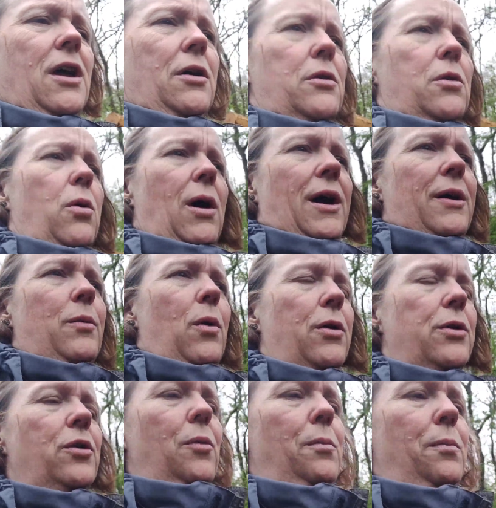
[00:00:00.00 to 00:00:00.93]
quite
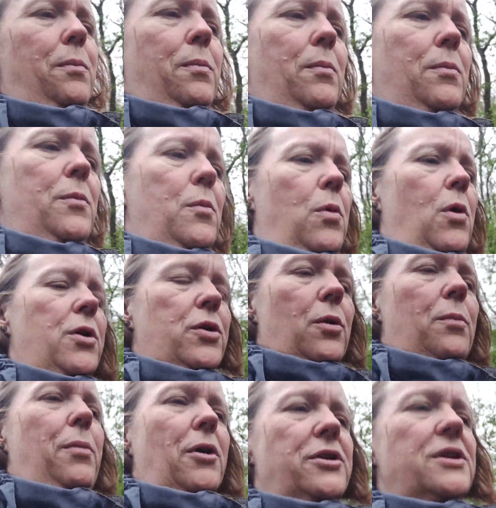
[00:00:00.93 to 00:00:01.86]
what
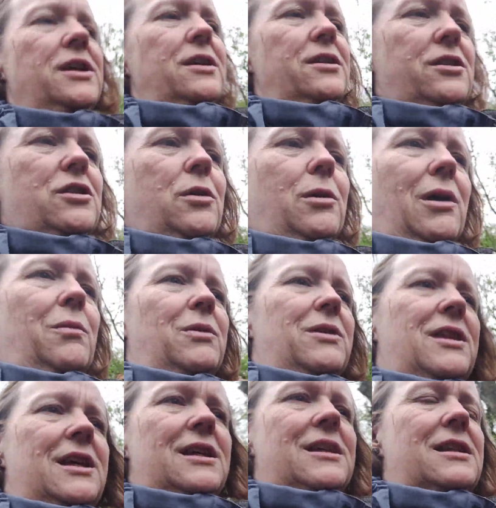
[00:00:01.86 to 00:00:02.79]
your body is doing
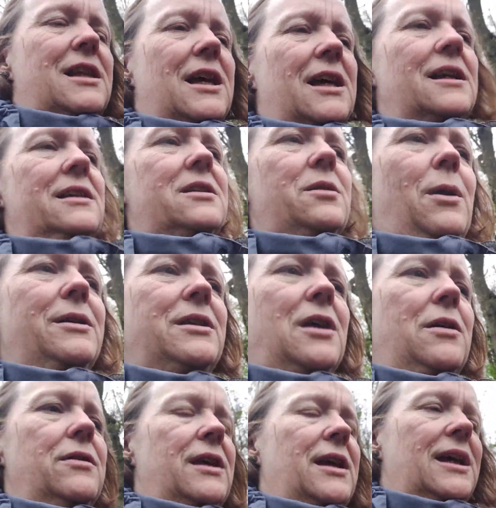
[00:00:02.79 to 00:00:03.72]
with these things. So I
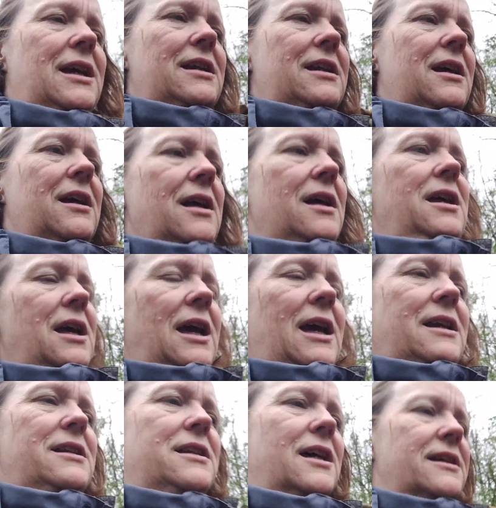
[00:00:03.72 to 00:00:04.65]
don't think
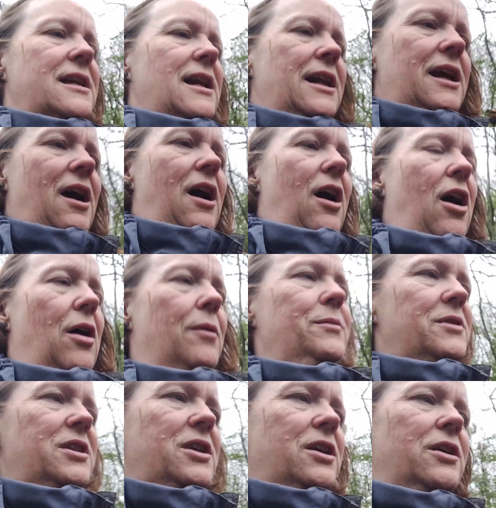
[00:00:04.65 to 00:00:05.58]
it does any harm
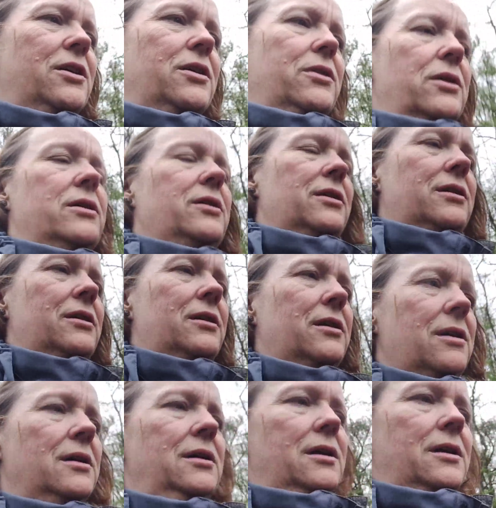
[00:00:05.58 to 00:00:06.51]
to
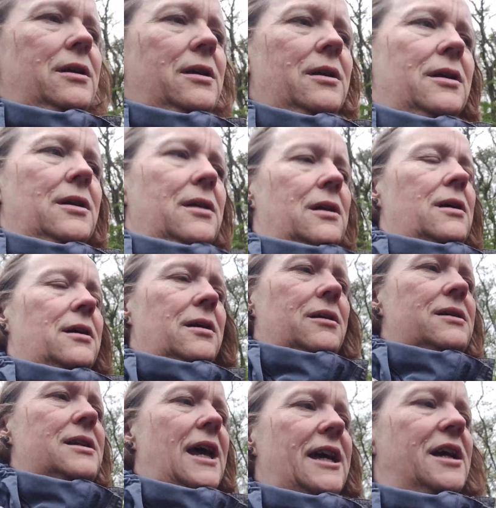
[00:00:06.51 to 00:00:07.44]

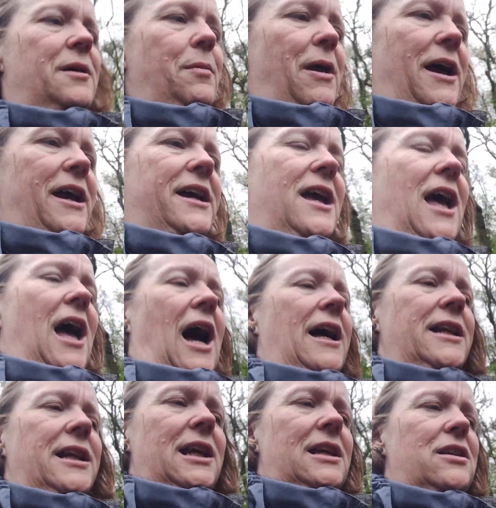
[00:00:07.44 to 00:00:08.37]
take a break.
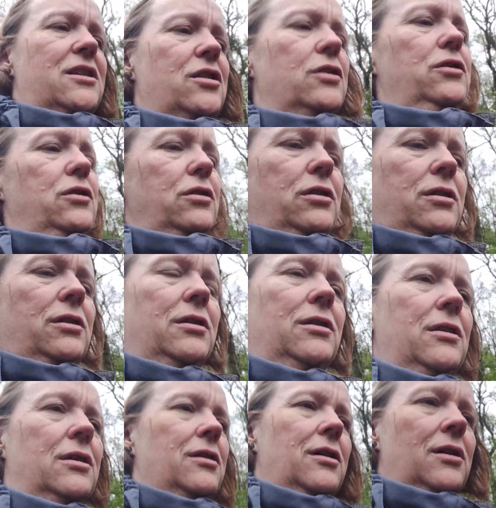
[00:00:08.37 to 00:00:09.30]
I need to
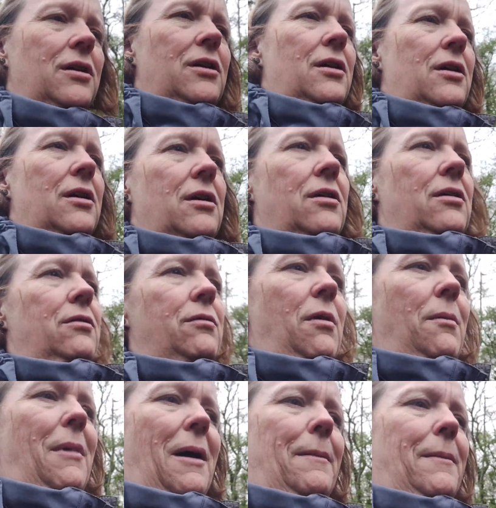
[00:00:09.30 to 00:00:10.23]

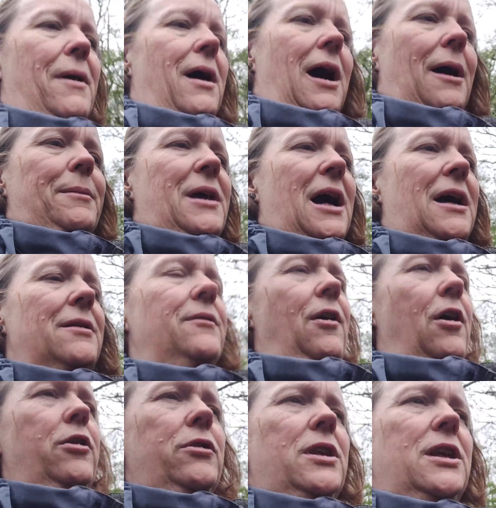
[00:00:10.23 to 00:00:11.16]
remember I'm kind of
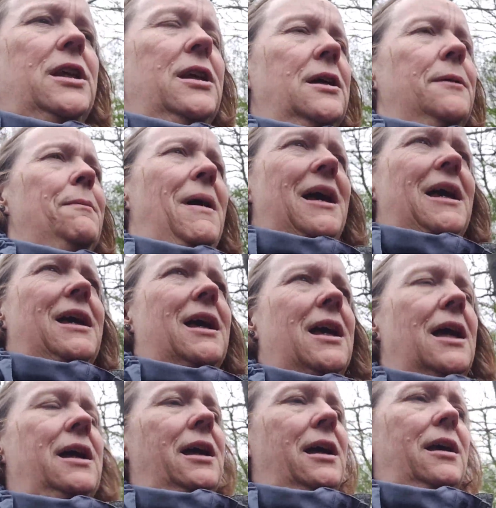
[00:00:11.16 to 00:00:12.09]
only
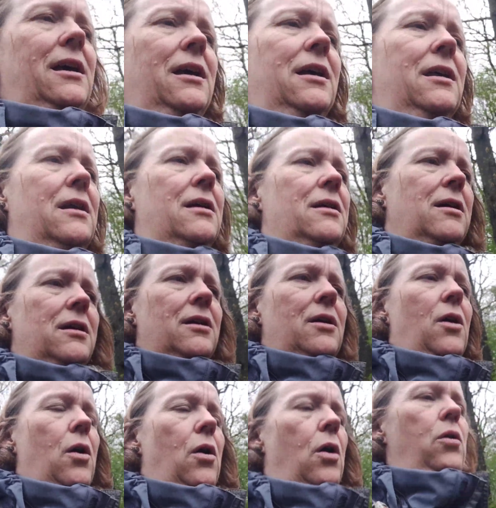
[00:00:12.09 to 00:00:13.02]
making
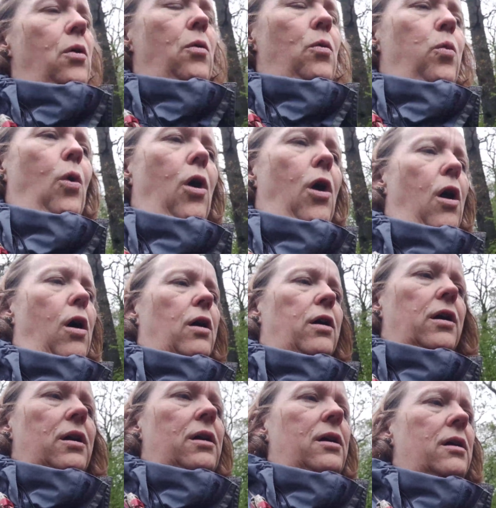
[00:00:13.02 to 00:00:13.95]

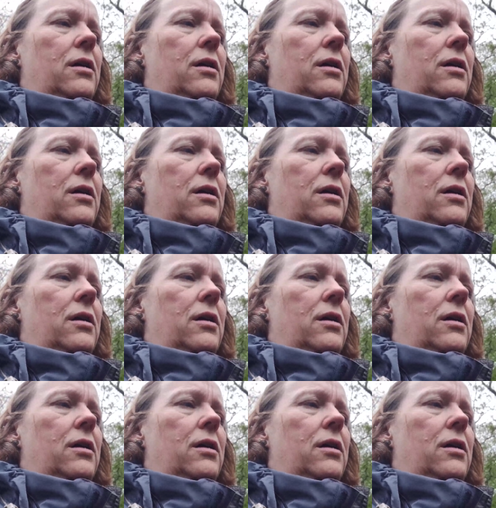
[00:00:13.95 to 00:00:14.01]
1